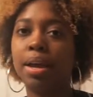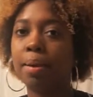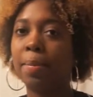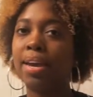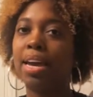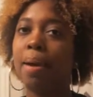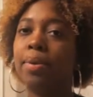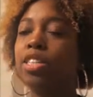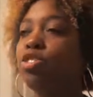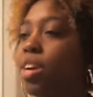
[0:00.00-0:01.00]
And Bae got
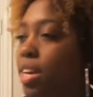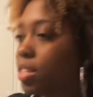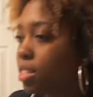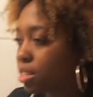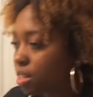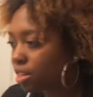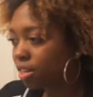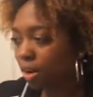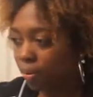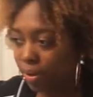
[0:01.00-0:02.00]
me dressed.
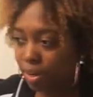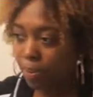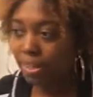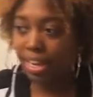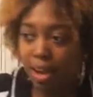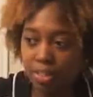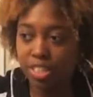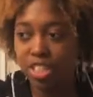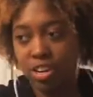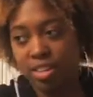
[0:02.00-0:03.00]
Well, he picked out the
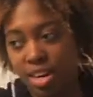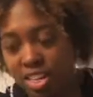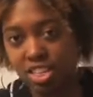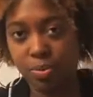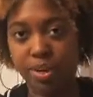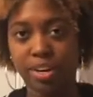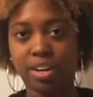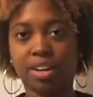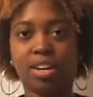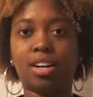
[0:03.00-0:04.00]
shirt that I should wear,
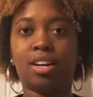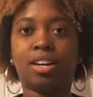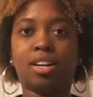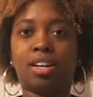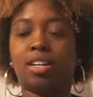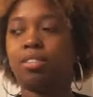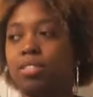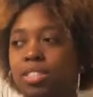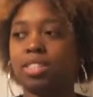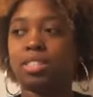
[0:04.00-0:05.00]

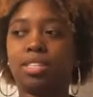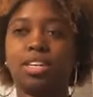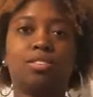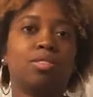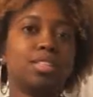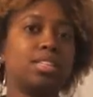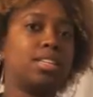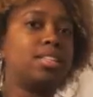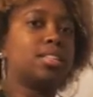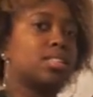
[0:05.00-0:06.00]
which is, as you can
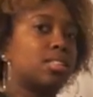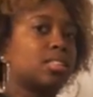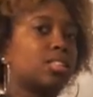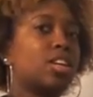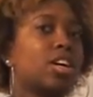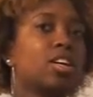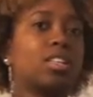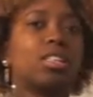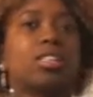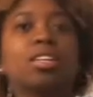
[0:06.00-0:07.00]
see, this
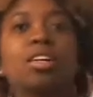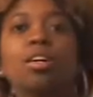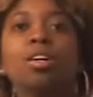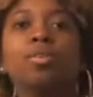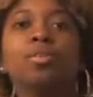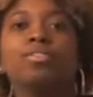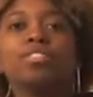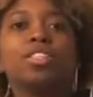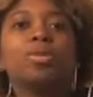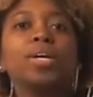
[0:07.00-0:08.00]
shirt
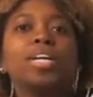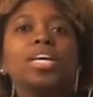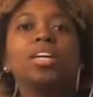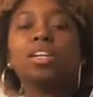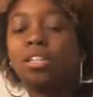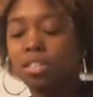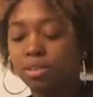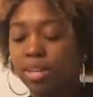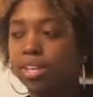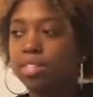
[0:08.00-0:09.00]
with Tweety on it.
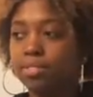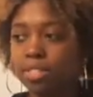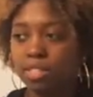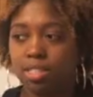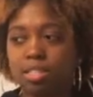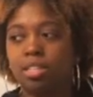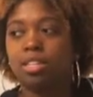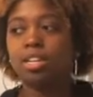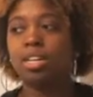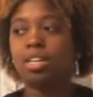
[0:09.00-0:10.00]
You can't even see.
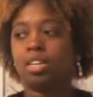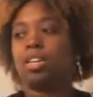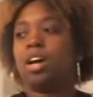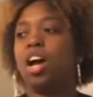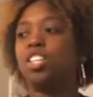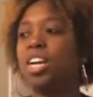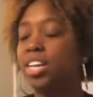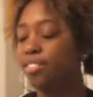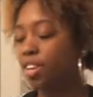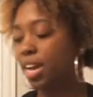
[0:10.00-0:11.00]
I'll try
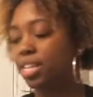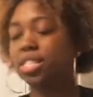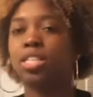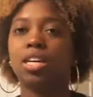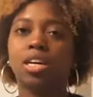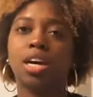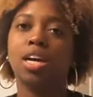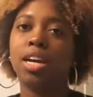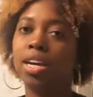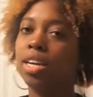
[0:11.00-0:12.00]
to give you guys
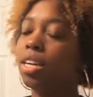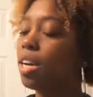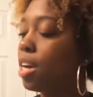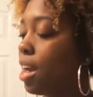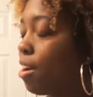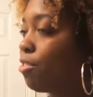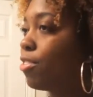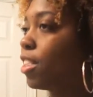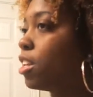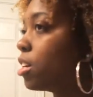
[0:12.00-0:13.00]
an
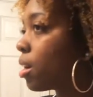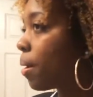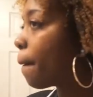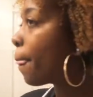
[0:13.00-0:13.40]
outfit look.